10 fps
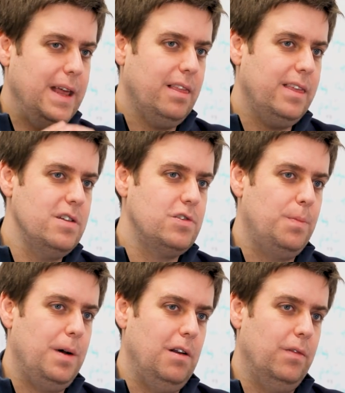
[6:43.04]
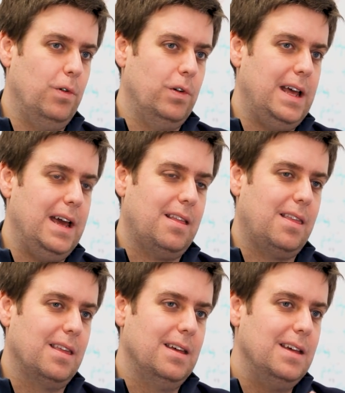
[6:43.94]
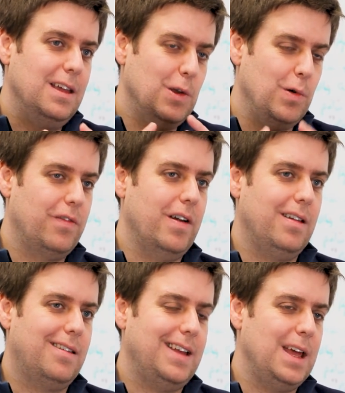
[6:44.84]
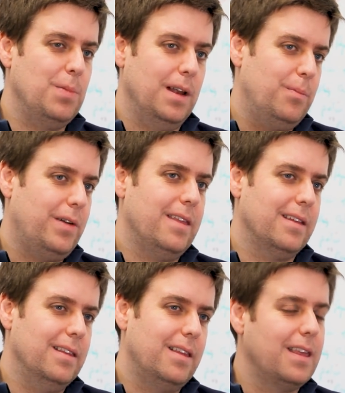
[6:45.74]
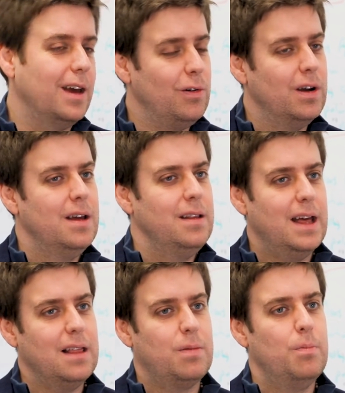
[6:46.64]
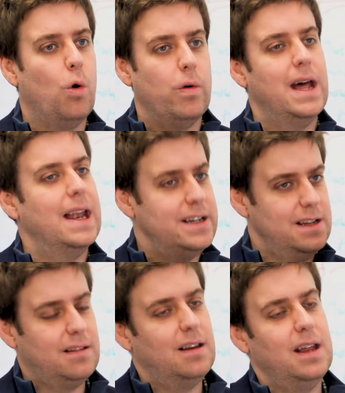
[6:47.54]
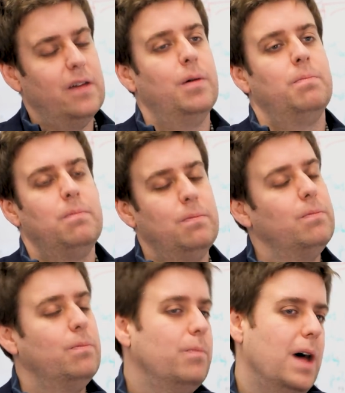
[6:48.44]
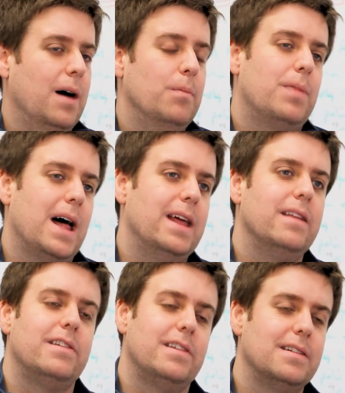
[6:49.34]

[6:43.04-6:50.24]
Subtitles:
that central polar vortex, it's always very stable and present, so that's more analogous to the other planets.